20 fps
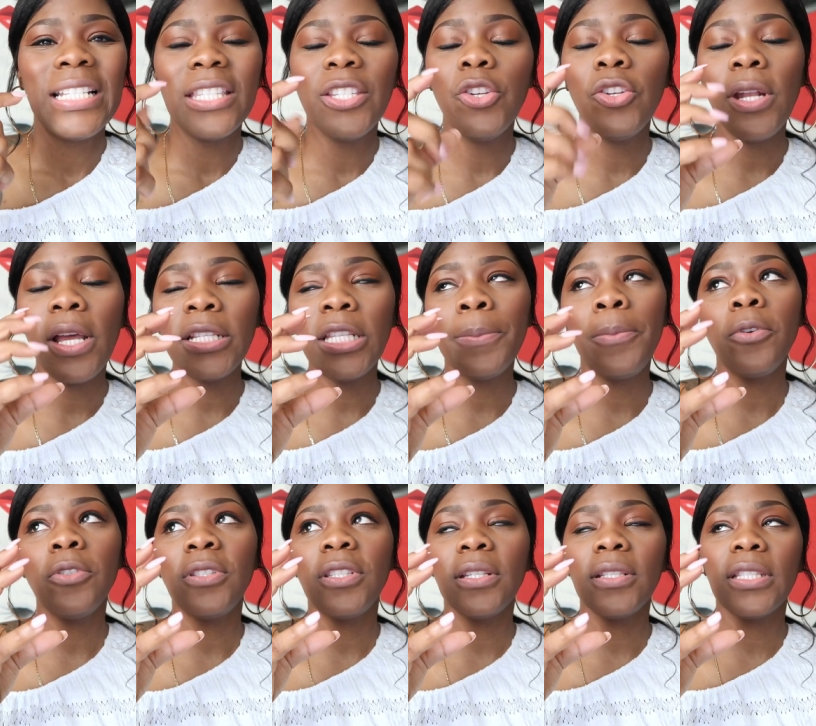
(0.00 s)
You're not
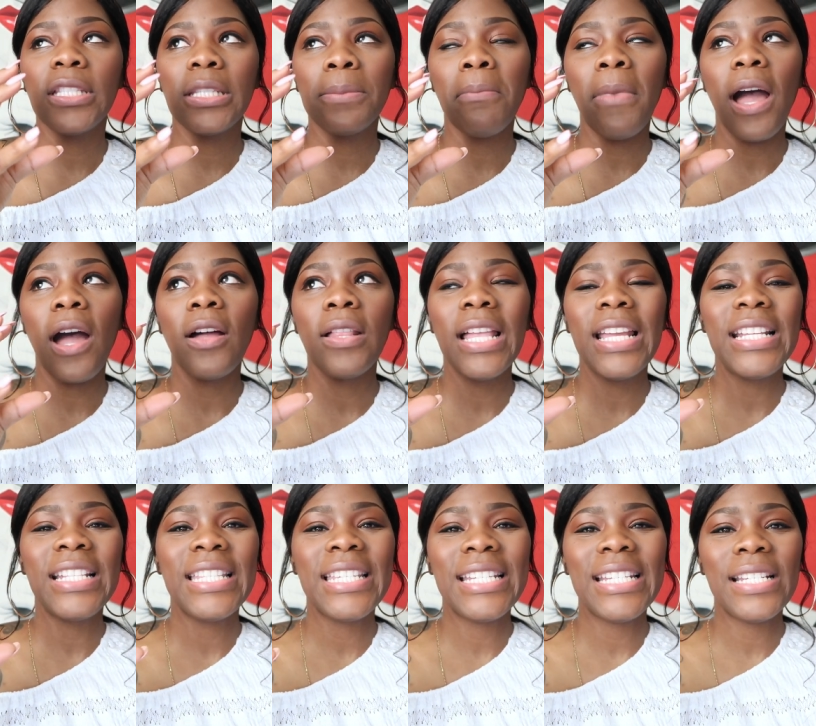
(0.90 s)
supposed to smile
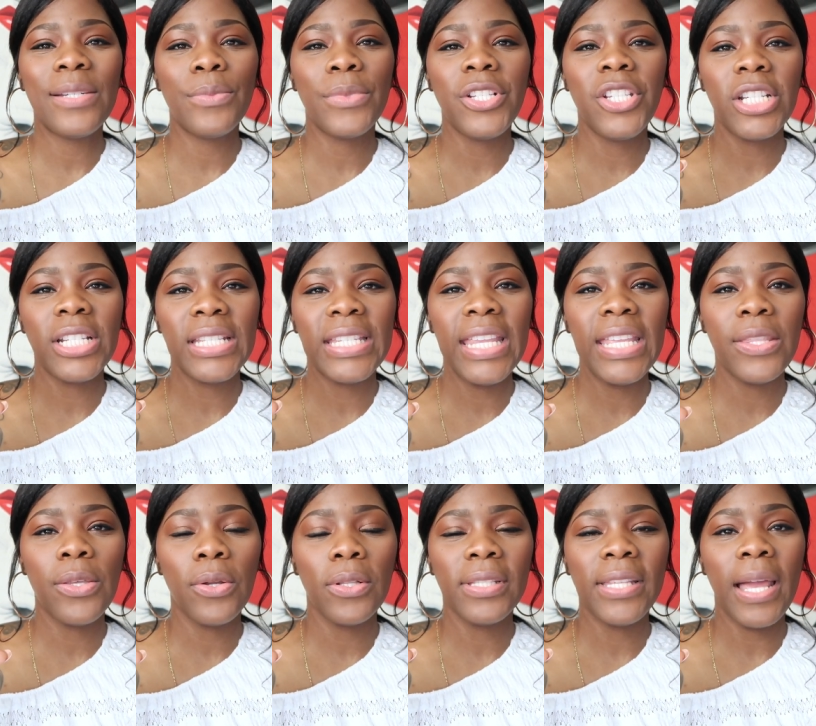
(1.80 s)
like that with your
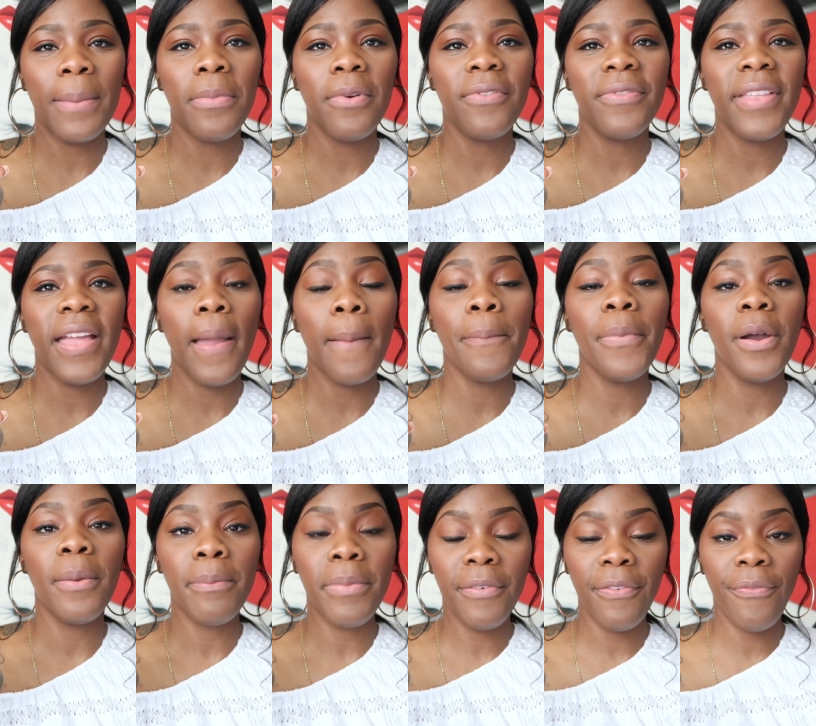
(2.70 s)
teeth on top of that.
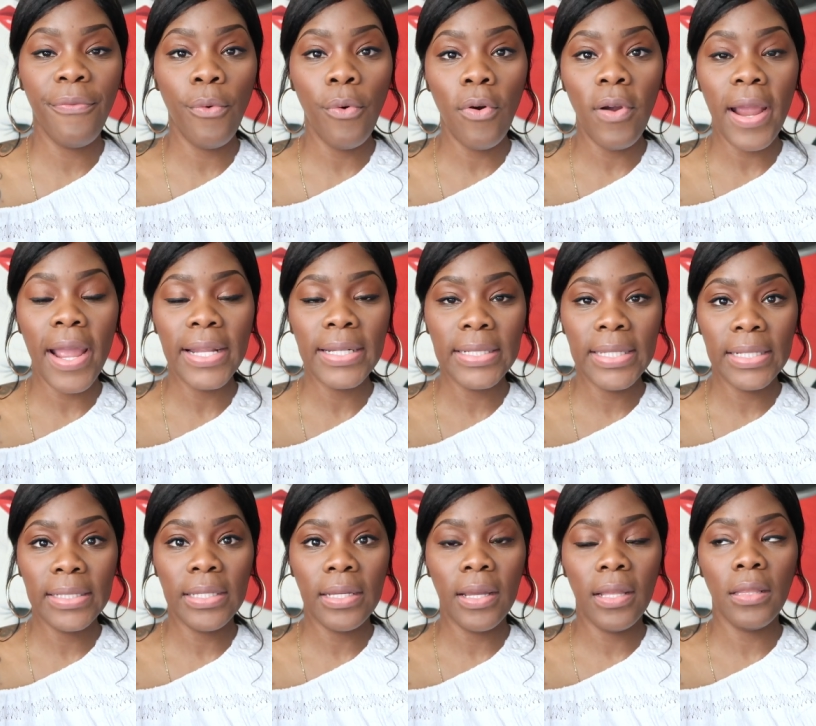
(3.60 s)
But before I
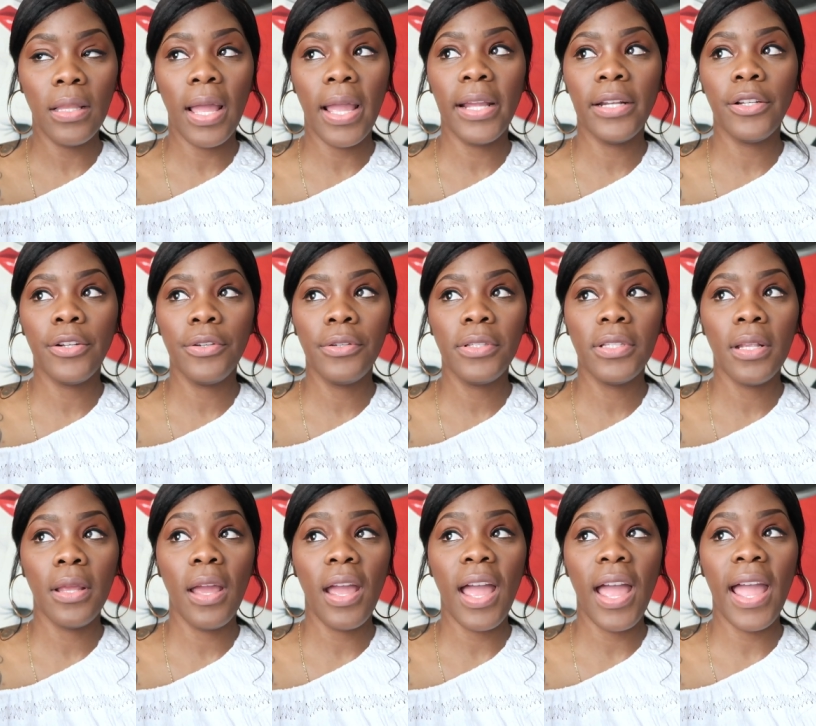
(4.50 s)
did the aligners,
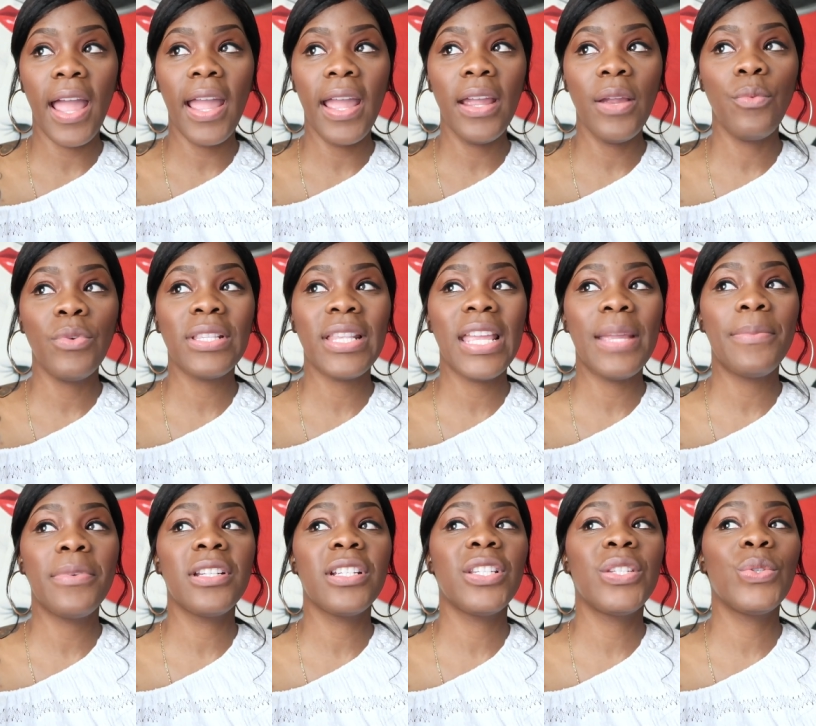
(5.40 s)
I was
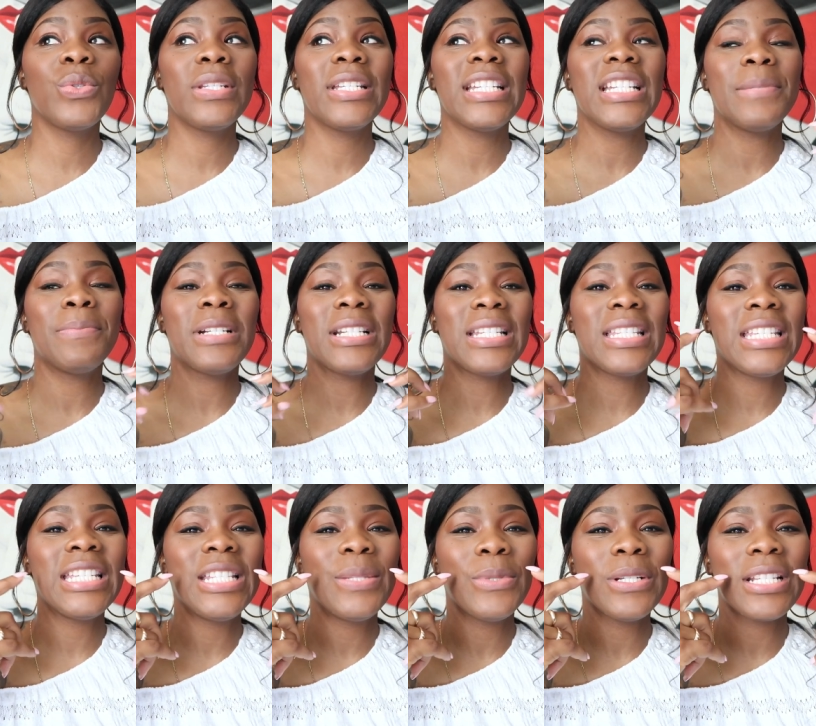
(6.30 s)
able to do that and my
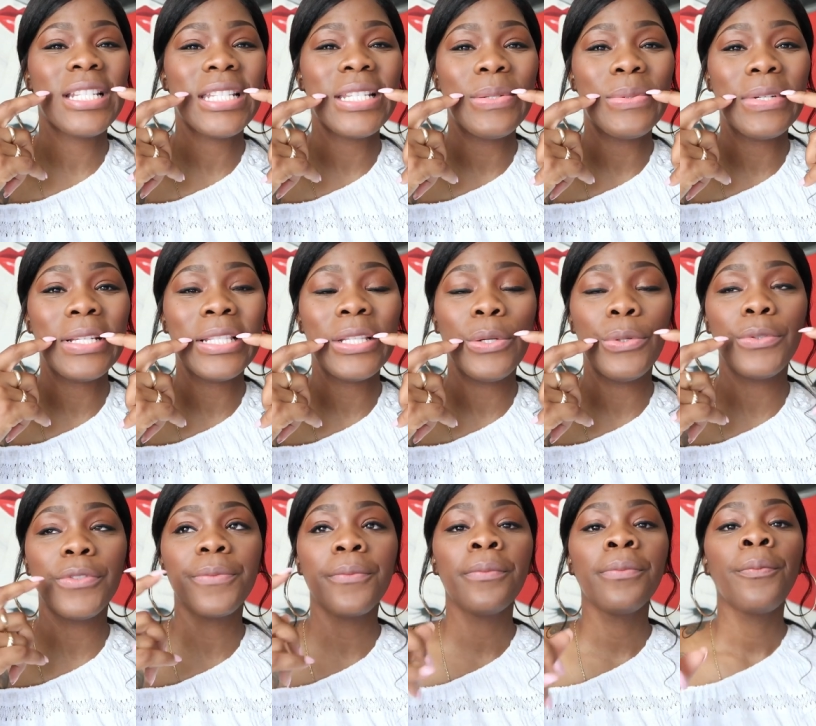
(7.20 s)
teeth were still
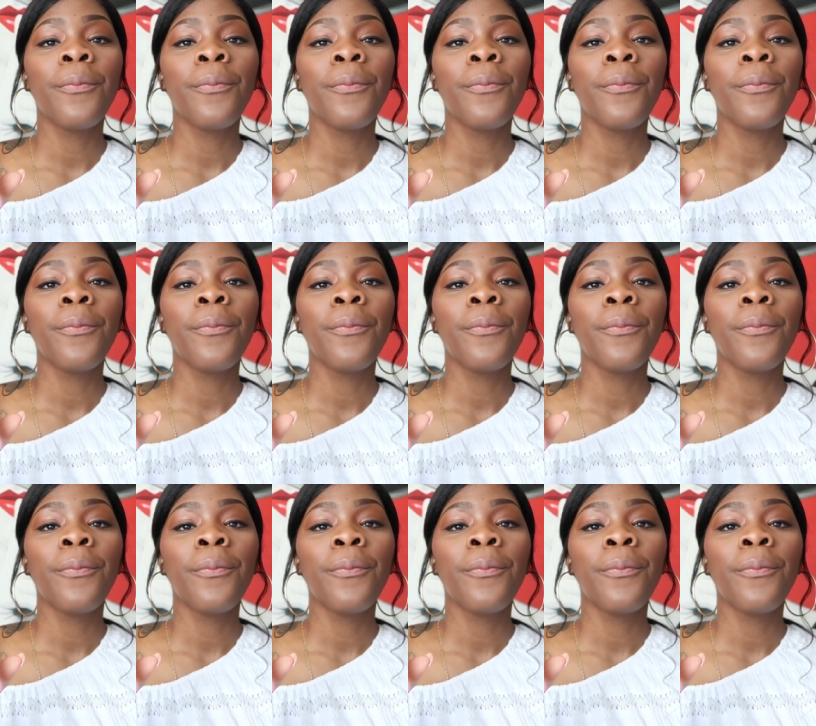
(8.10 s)
closed.